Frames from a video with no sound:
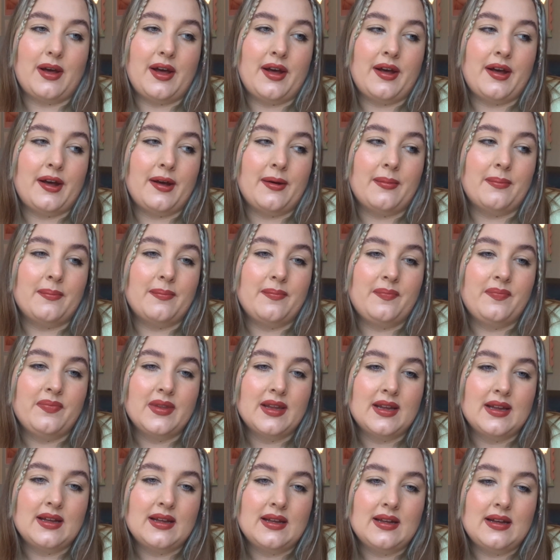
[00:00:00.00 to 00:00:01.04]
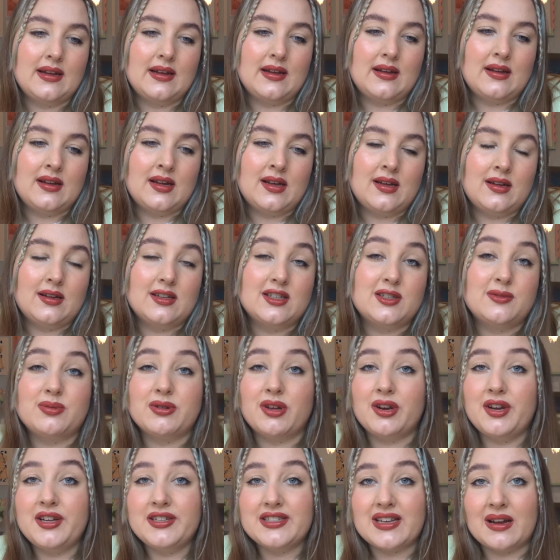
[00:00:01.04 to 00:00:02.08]
To be
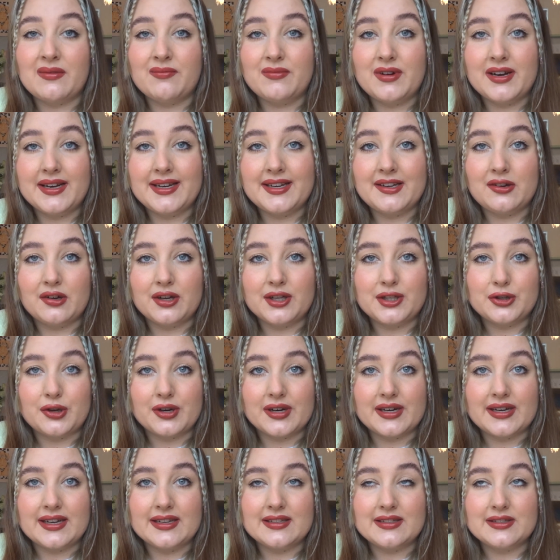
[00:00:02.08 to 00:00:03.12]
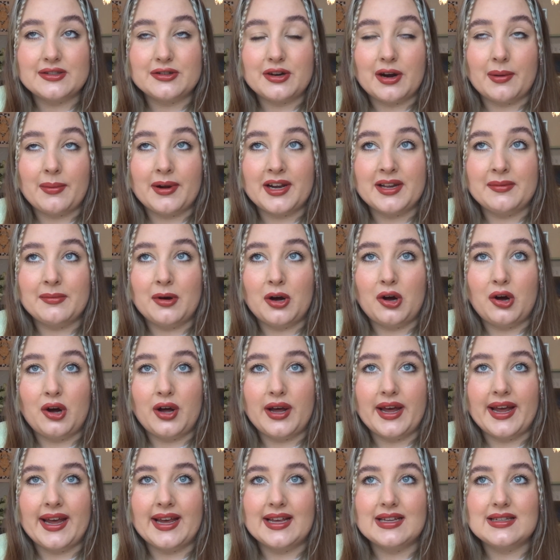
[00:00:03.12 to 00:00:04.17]
honest, I'm really not enjoying Instagram anymore.
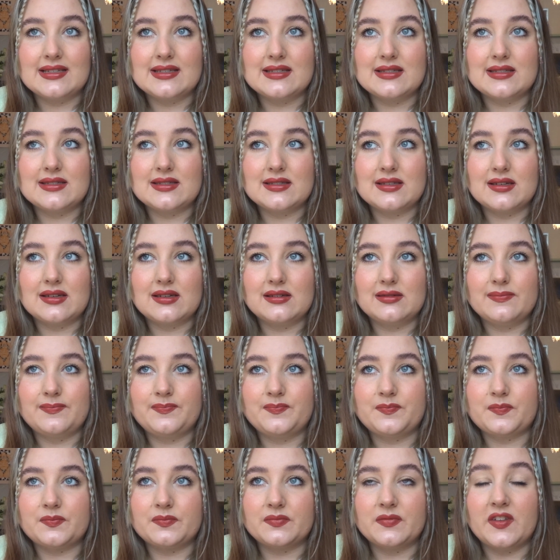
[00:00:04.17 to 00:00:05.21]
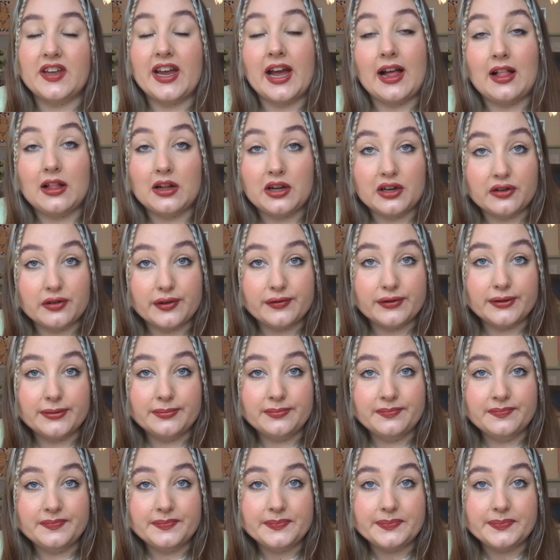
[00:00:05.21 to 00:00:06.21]
It's the algorithm.